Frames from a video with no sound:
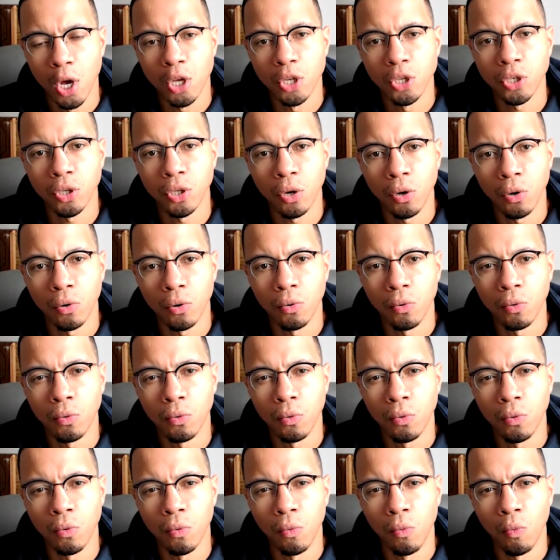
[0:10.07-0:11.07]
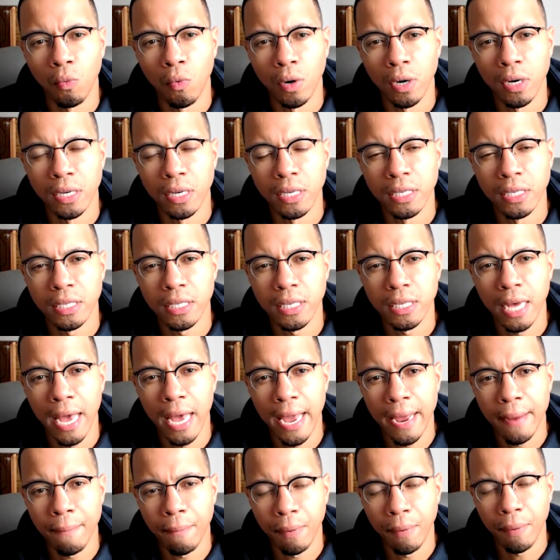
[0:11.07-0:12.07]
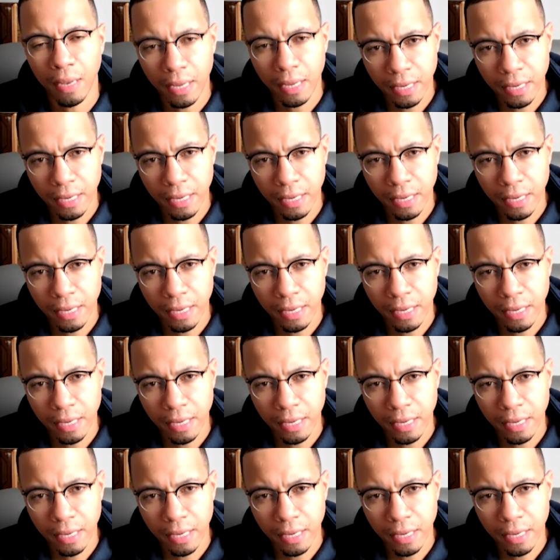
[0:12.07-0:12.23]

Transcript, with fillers: So was A+